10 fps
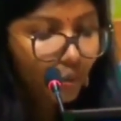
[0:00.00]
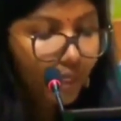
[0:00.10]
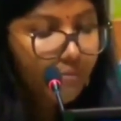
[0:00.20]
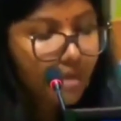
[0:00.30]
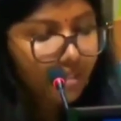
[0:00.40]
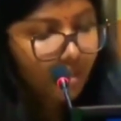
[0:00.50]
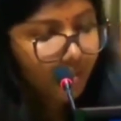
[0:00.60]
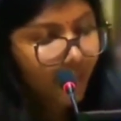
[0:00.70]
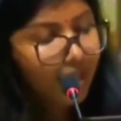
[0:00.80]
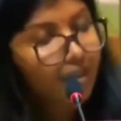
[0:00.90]
we
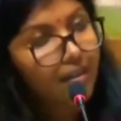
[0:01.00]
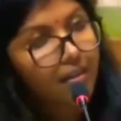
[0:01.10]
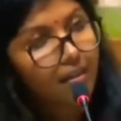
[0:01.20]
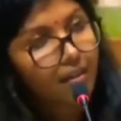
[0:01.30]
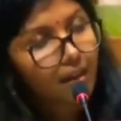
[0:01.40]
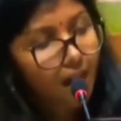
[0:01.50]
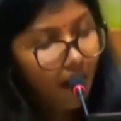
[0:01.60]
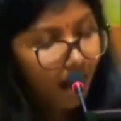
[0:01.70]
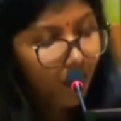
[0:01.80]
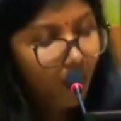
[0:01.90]
must make clear
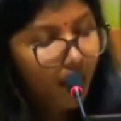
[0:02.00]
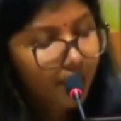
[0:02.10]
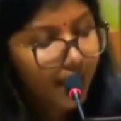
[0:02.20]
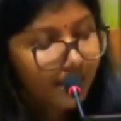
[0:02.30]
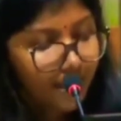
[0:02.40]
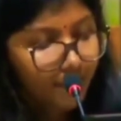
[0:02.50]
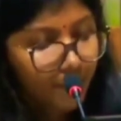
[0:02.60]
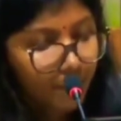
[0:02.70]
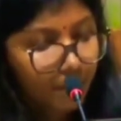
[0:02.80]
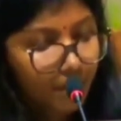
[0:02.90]
how
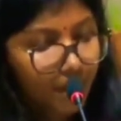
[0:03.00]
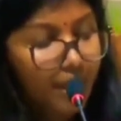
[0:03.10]
unacceptable